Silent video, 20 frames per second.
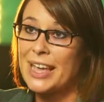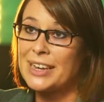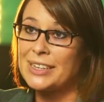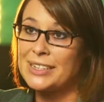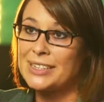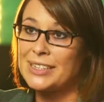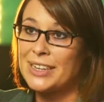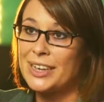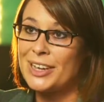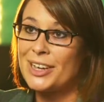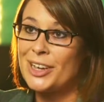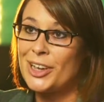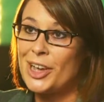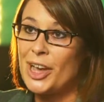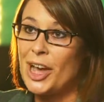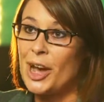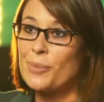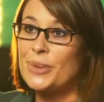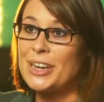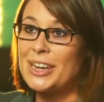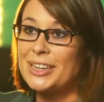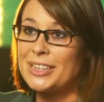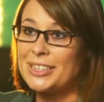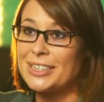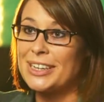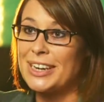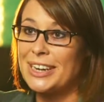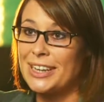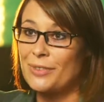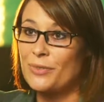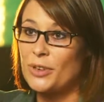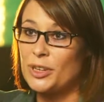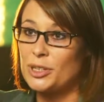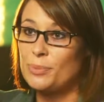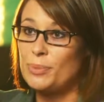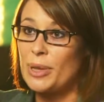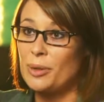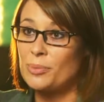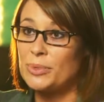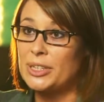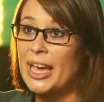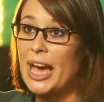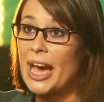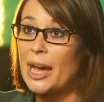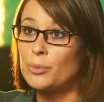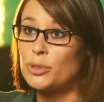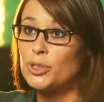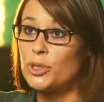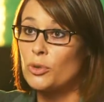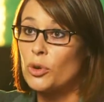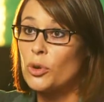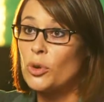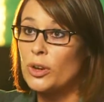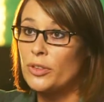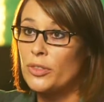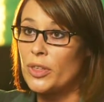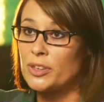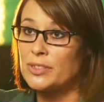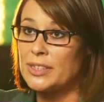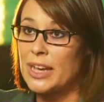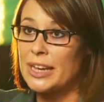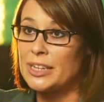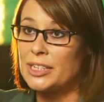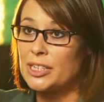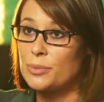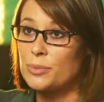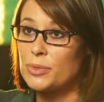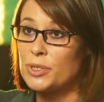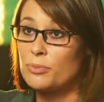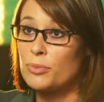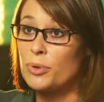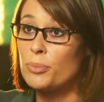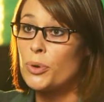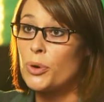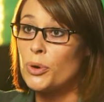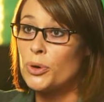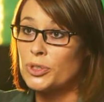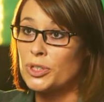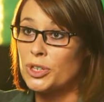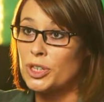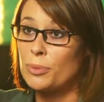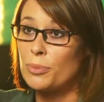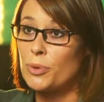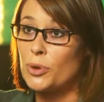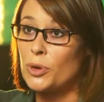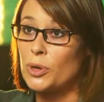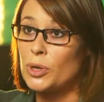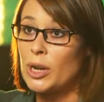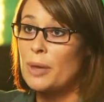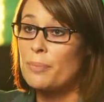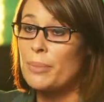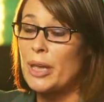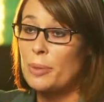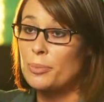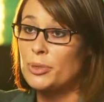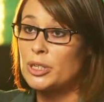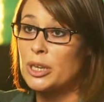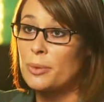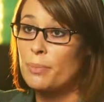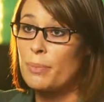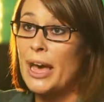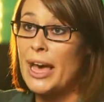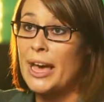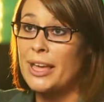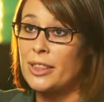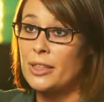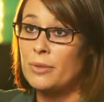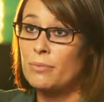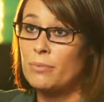against it, and we needed QlikView to be able to capture all of those items and report on them all and be able to compare